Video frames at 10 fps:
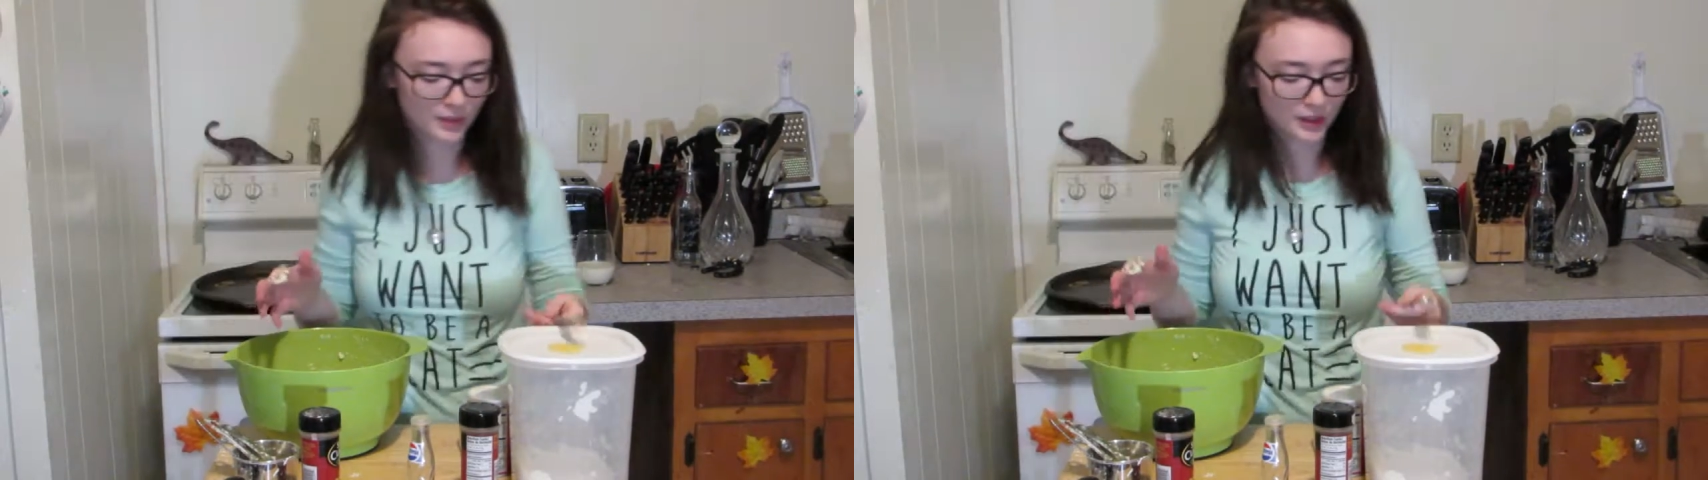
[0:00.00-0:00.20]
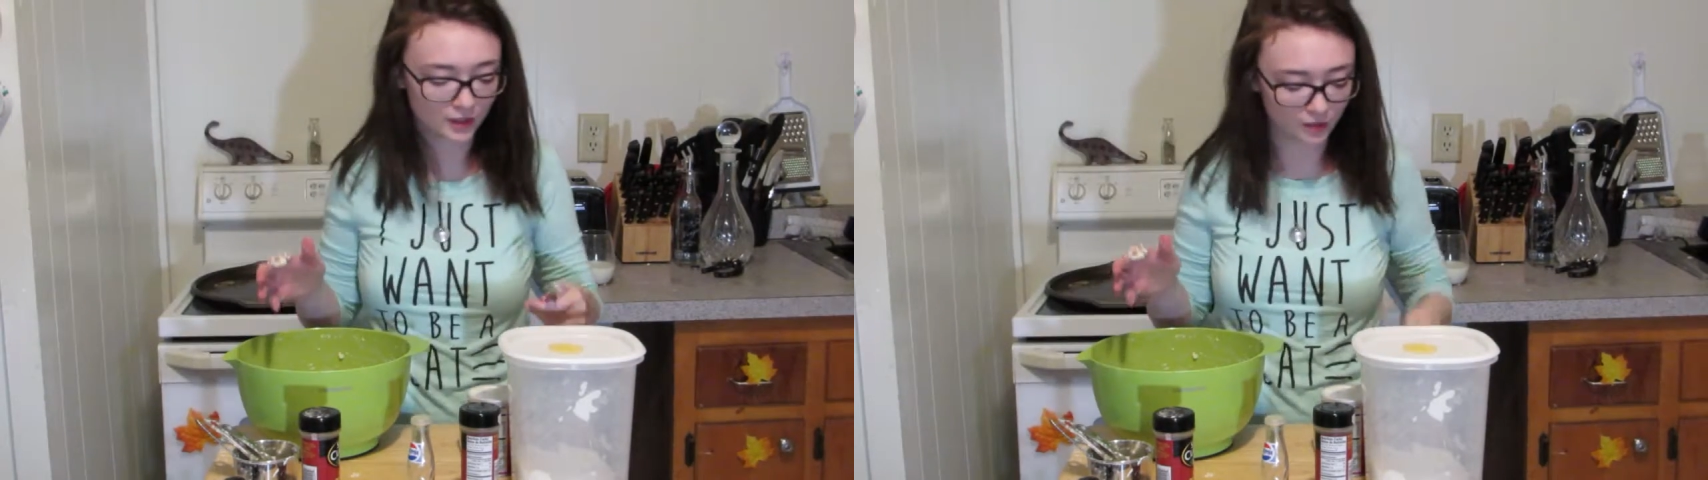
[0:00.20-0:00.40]

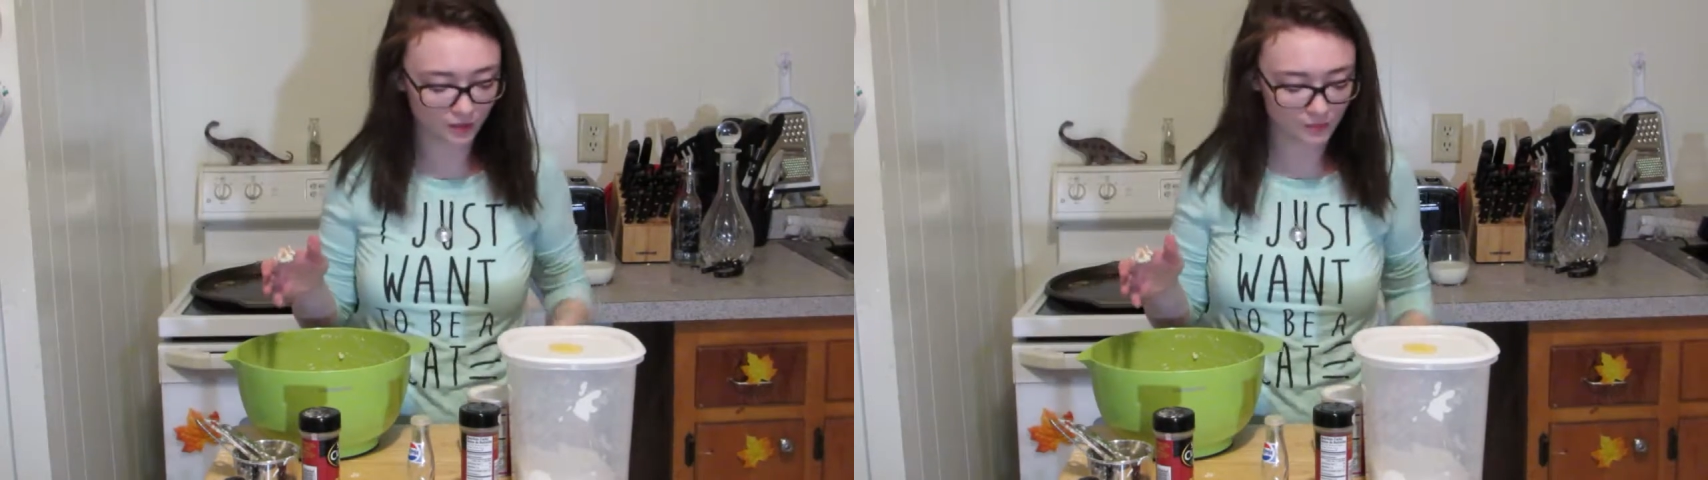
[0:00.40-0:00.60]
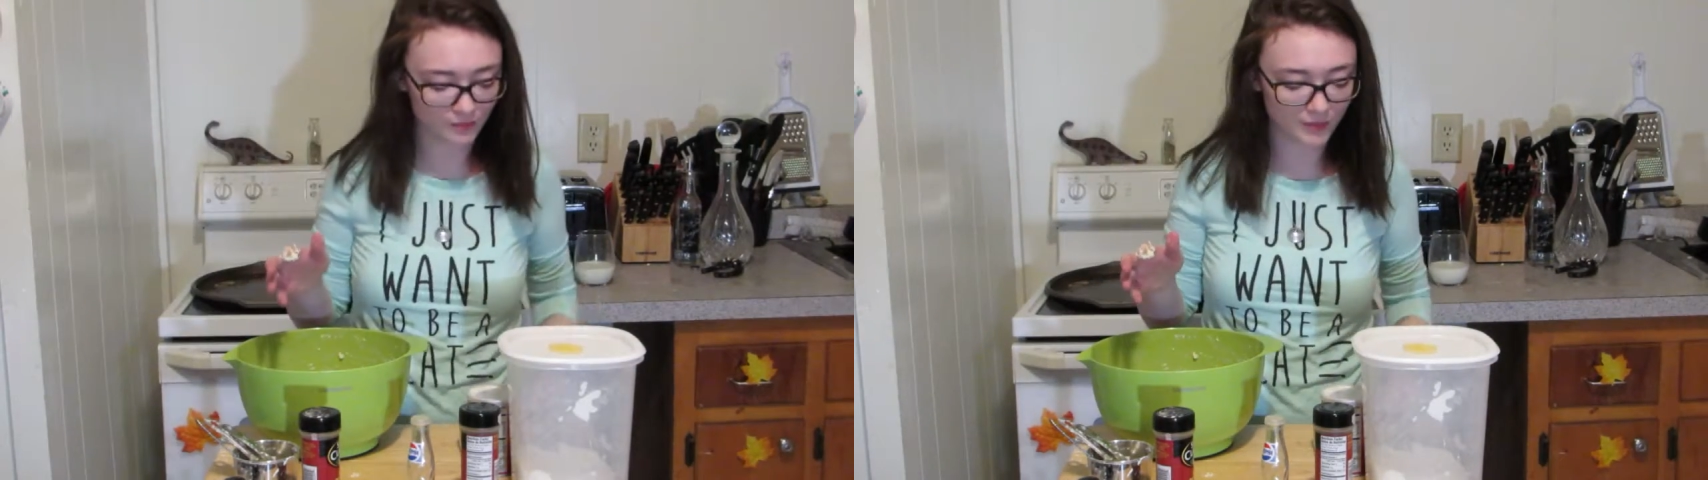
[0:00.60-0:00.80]

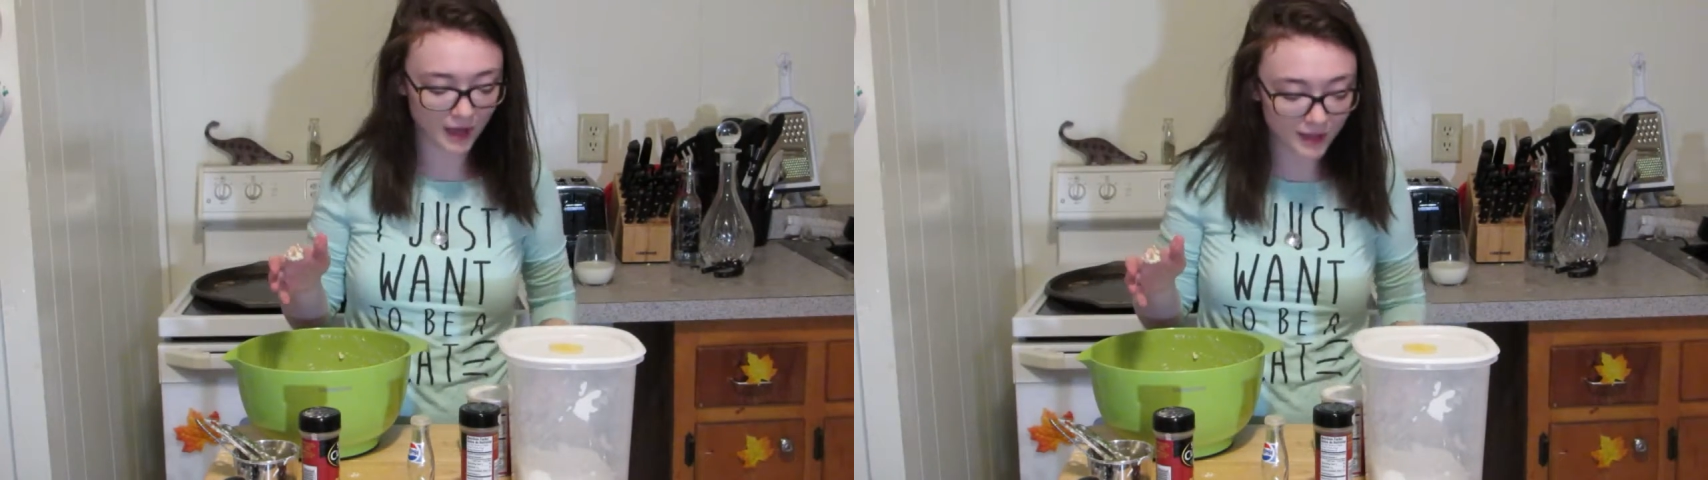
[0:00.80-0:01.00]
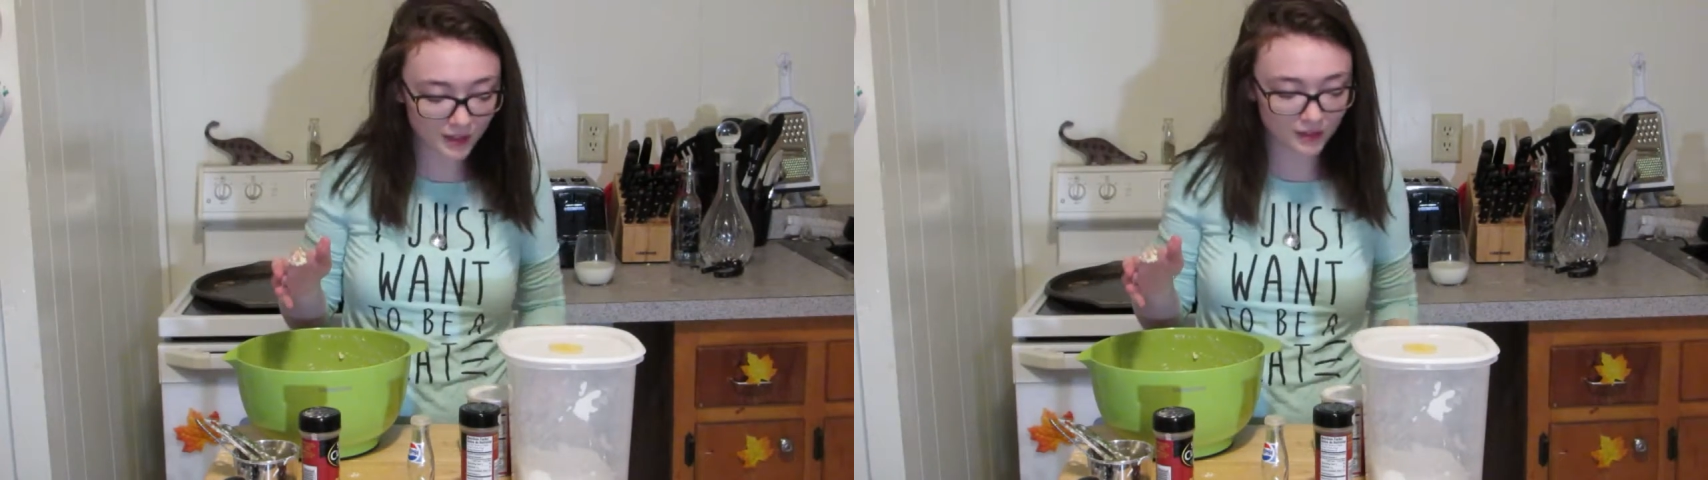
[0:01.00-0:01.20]
You
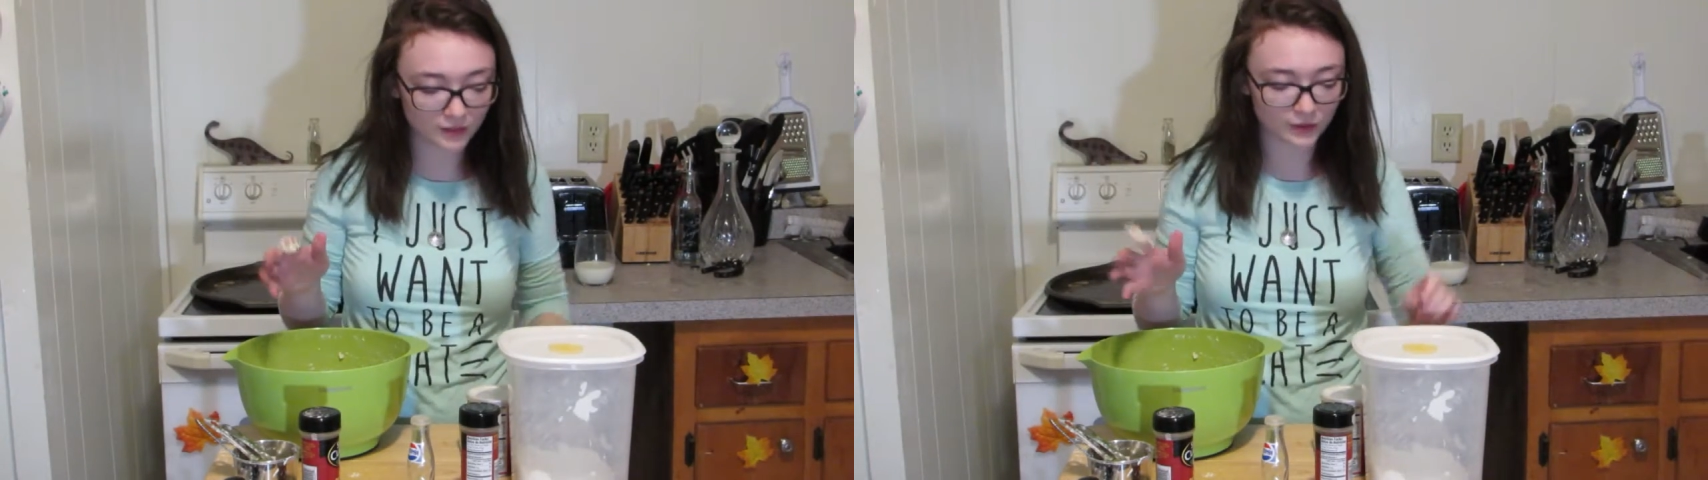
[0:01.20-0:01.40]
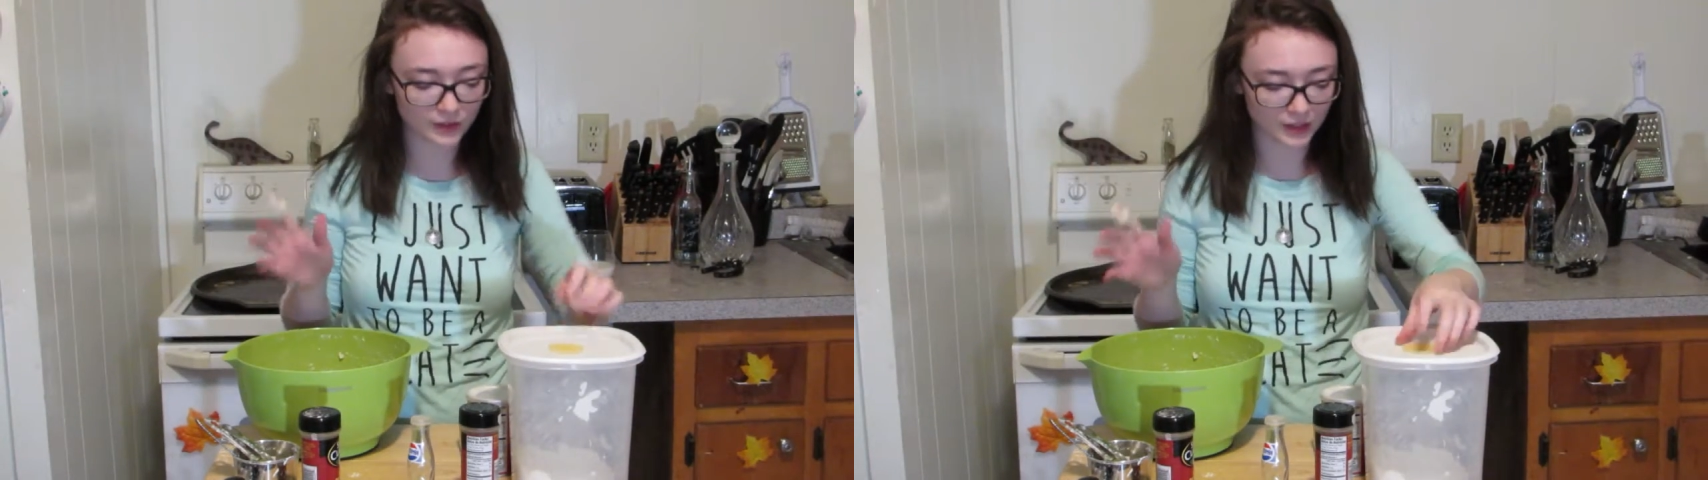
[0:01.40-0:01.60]
might, if you're